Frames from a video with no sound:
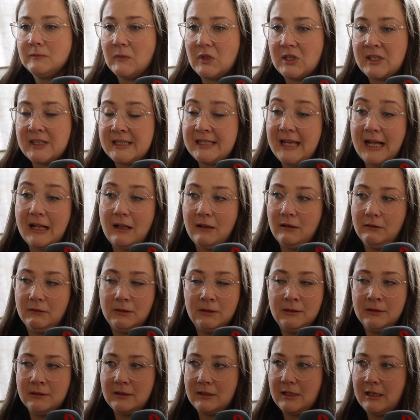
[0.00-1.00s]
cell
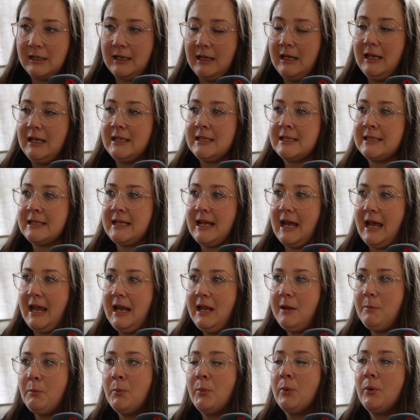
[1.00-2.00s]
didn't
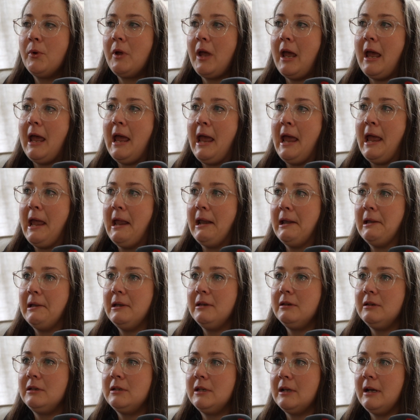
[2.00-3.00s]
escape and
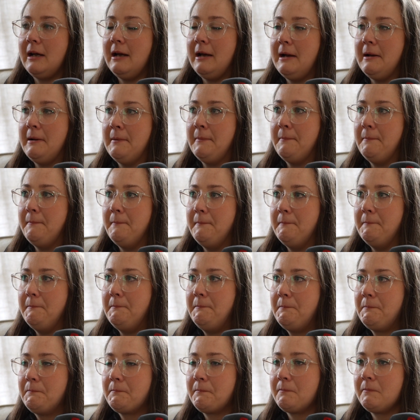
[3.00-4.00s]

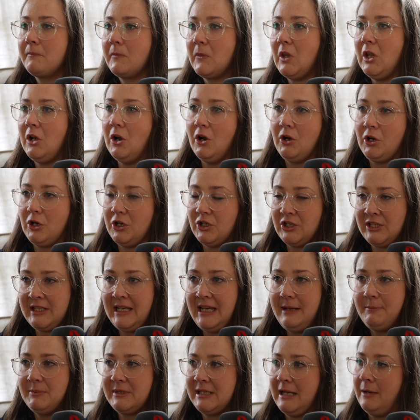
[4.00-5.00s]
go
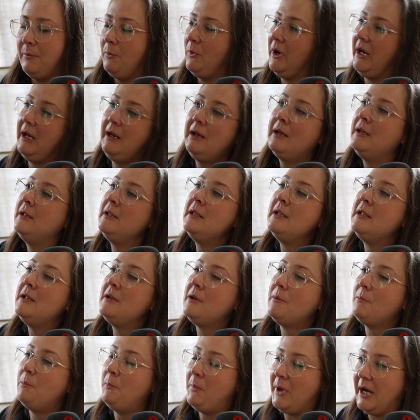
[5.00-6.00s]
sleep somewhere.
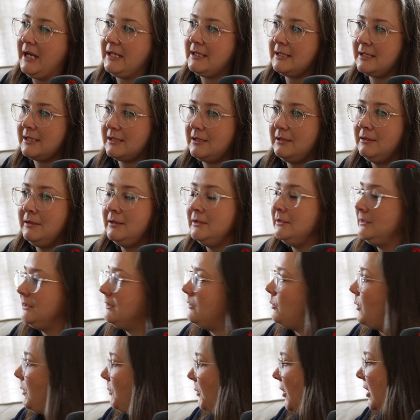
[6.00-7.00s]
But
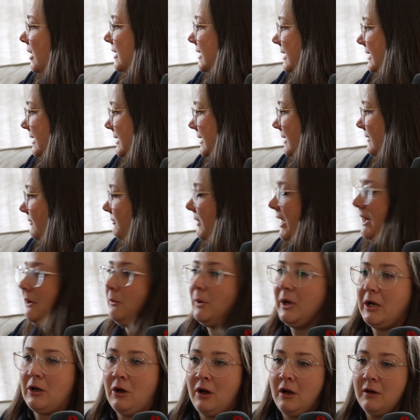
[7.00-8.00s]
we're positive and
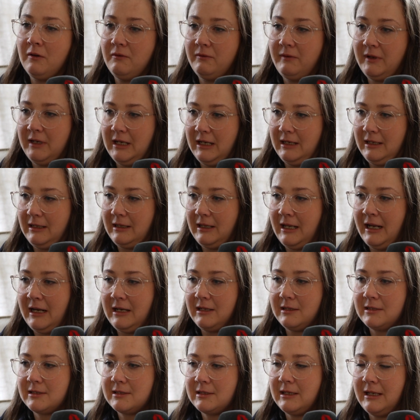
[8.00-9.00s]
we're confident that
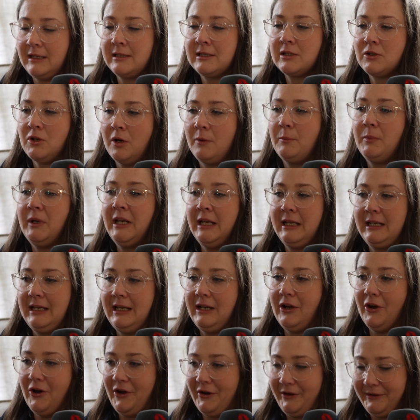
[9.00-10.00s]
it's
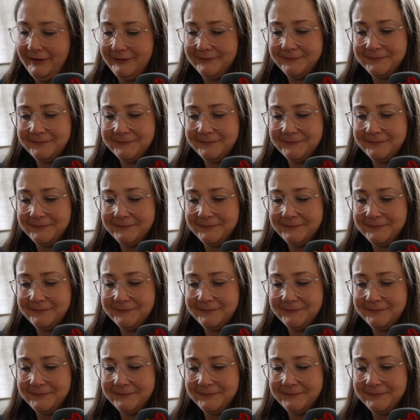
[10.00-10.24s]
completely gone.